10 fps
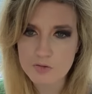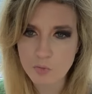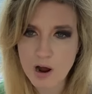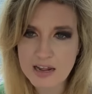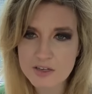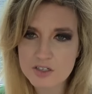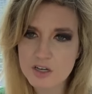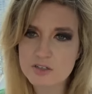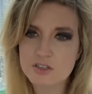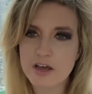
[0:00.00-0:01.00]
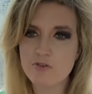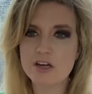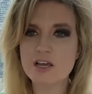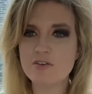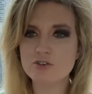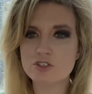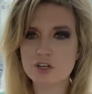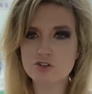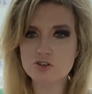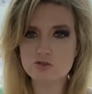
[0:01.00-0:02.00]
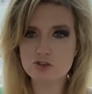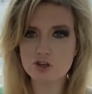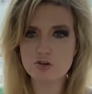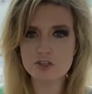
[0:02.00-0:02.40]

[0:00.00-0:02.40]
Riley Steele says, Hey Grace, after seeing Dune 2,